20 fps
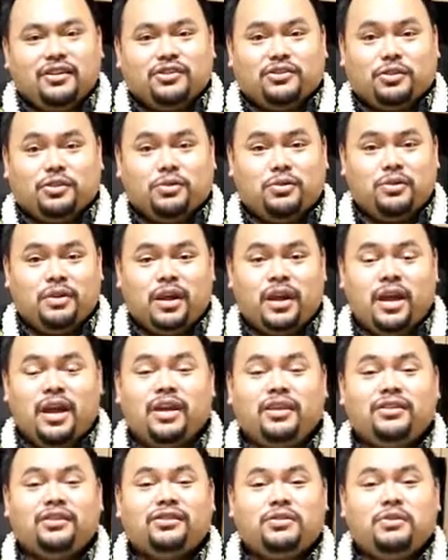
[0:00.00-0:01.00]
Tune
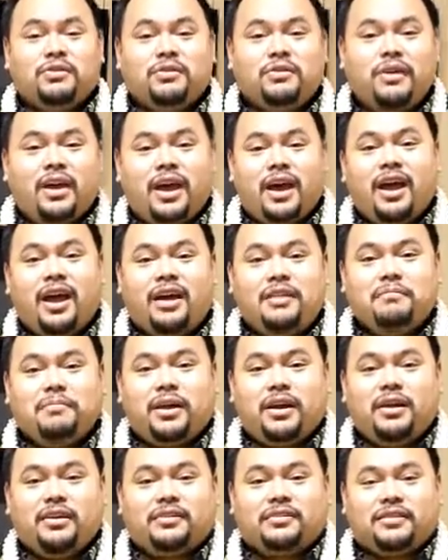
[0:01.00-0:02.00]
into
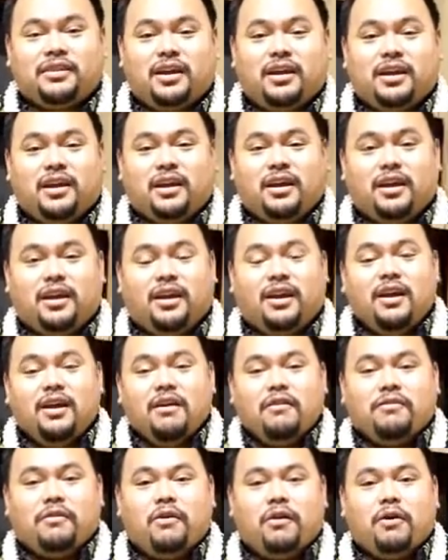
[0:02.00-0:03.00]
NBC
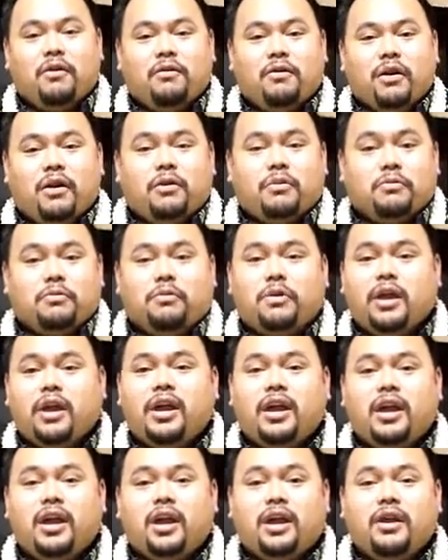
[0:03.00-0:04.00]
for a
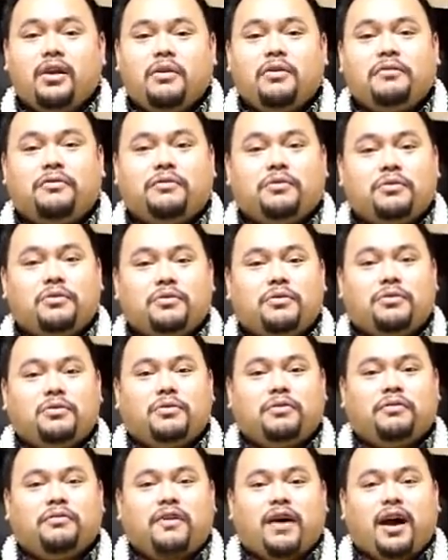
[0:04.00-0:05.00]
real
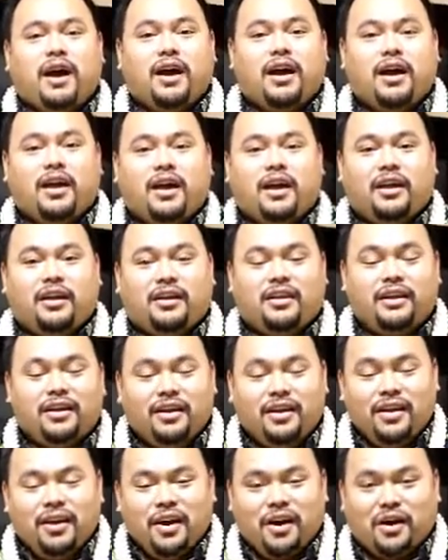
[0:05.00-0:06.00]
food fight
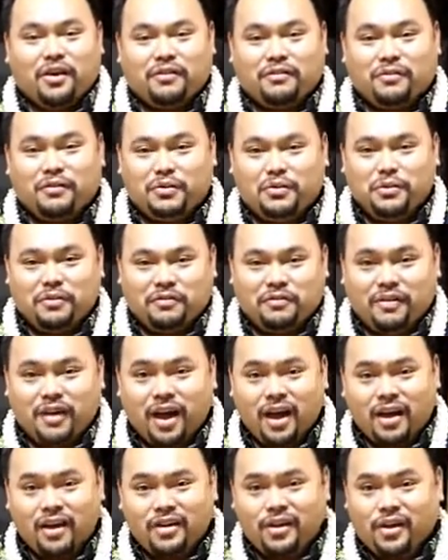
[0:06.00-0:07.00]
on Food
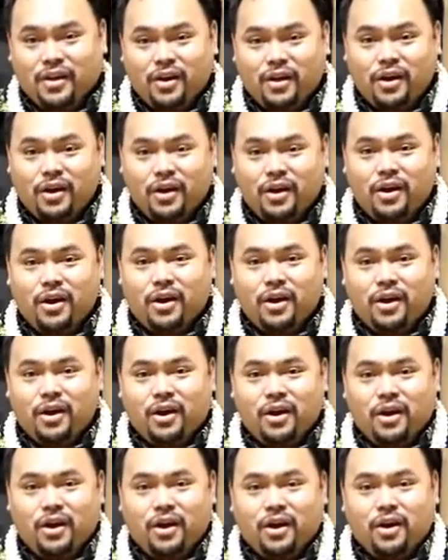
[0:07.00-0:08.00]

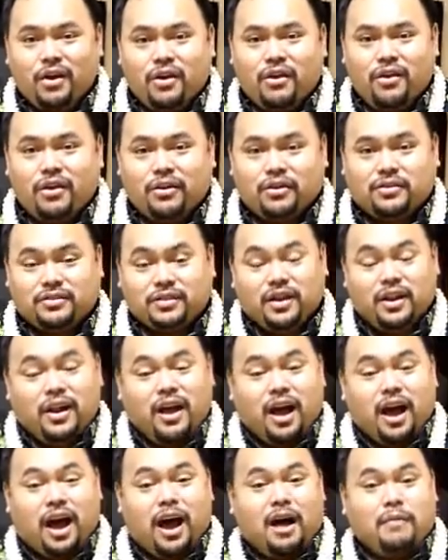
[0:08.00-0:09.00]
Fighters.
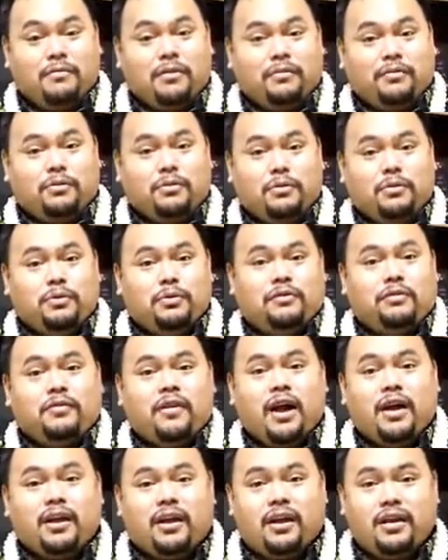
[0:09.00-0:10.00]
I'm a food
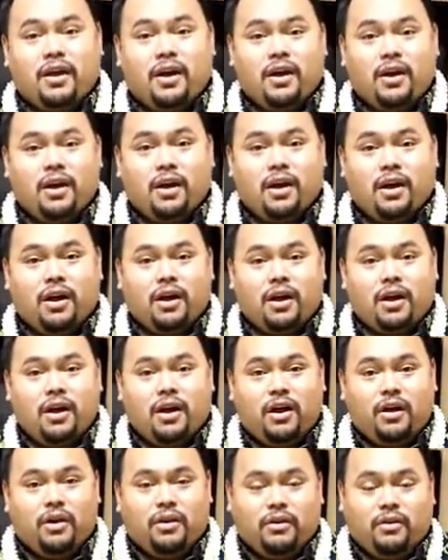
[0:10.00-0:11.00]

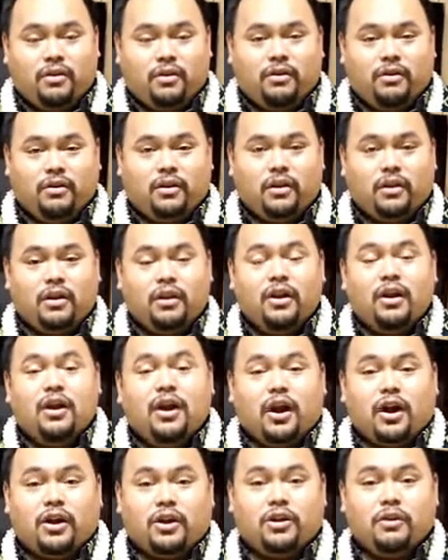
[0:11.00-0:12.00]
fighter.
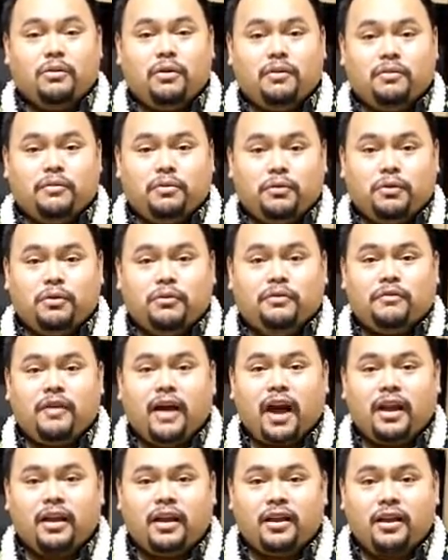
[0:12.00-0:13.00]
Are you a food
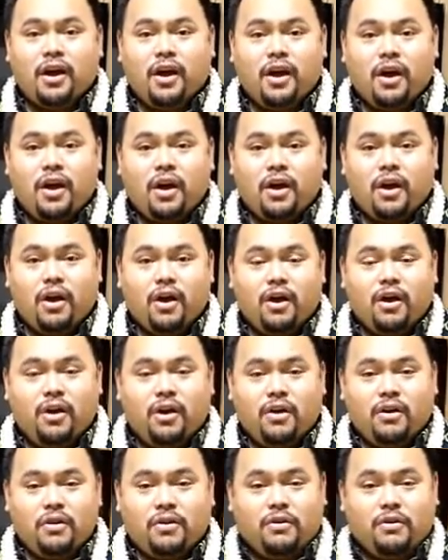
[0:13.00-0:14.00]
fighter?